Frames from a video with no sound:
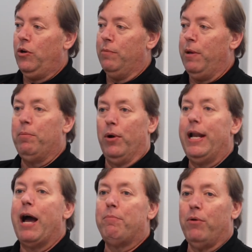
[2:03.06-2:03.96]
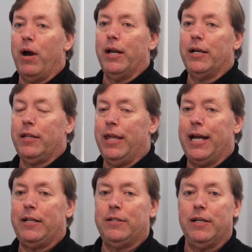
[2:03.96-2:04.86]
can be putting out product
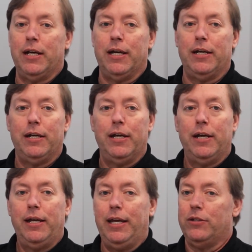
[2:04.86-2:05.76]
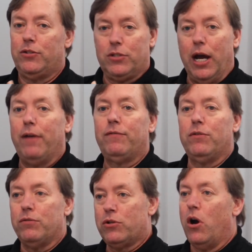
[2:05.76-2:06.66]
that is scuffed
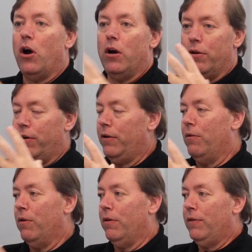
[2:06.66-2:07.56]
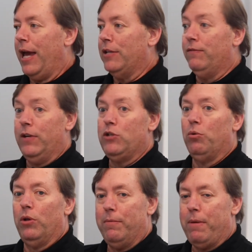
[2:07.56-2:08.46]
or scarred or has
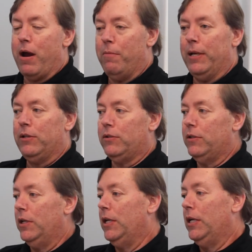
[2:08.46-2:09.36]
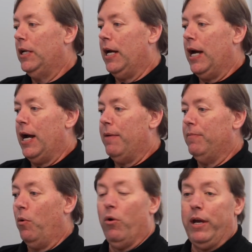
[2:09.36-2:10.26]
visual impairments,
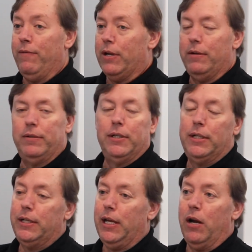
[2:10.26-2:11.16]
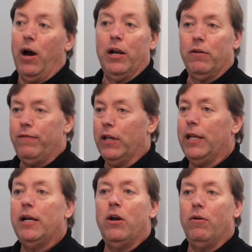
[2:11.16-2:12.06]
or even
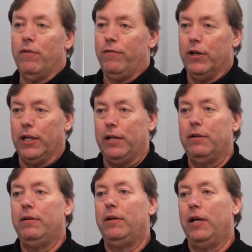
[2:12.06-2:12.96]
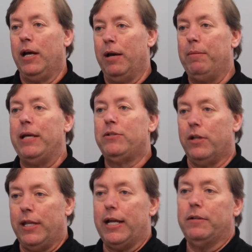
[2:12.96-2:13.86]
underfilling and overfilling based on that.